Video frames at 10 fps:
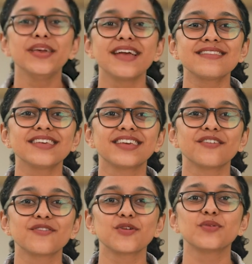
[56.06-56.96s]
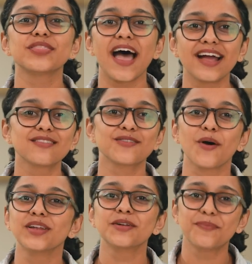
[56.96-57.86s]
B.Sc gives you that
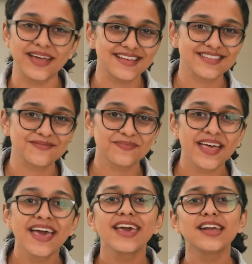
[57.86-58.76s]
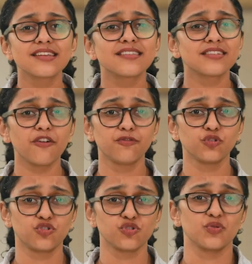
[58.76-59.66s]
solid base. It is tough
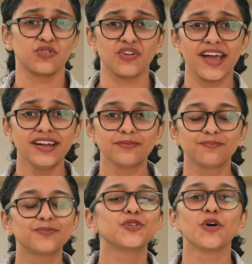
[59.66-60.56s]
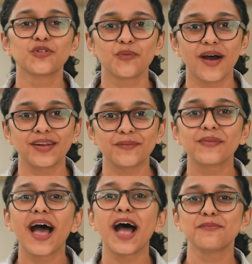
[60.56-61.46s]
to choose, right? Don't worry,
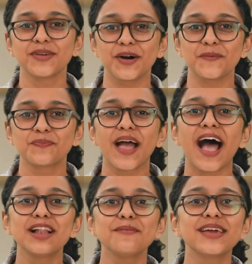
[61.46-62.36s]
I'm here. I'll